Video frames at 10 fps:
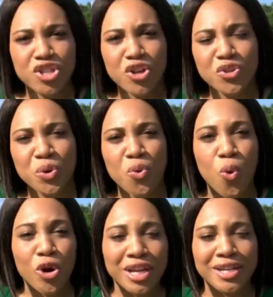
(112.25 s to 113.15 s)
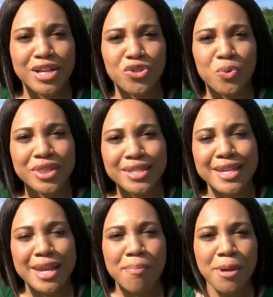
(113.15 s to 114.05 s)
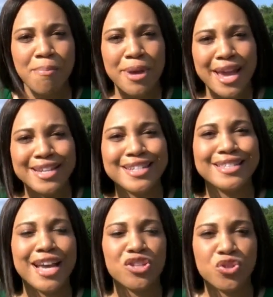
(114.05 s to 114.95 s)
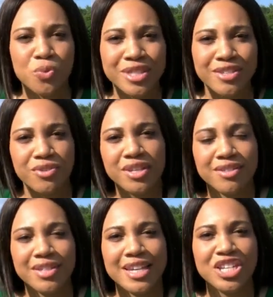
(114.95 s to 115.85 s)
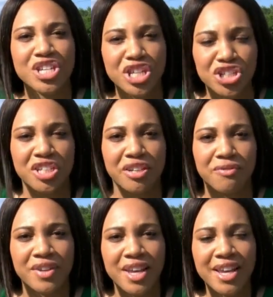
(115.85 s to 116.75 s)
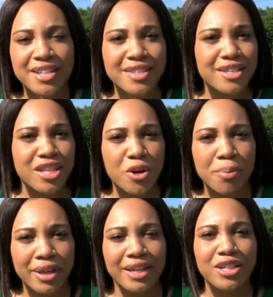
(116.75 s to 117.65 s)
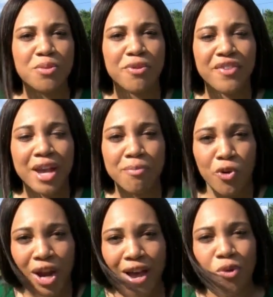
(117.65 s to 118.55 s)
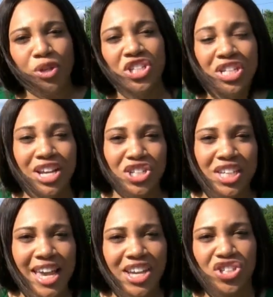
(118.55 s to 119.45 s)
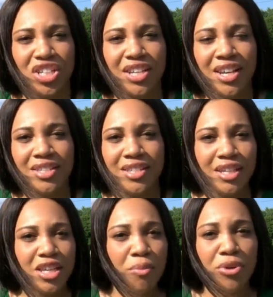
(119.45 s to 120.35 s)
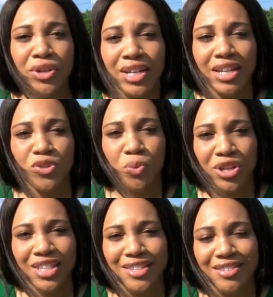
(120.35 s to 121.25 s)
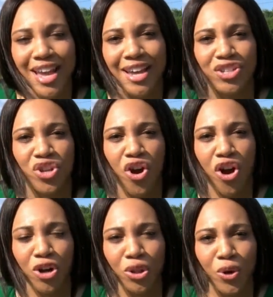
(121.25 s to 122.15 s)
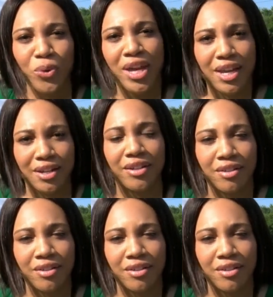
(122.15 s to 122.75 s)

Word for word: is also an organizer with the Tampa Bay Disaster Resiliency Initiative. He says they are planning to provide more outreach and education to the communities where these stacks are located.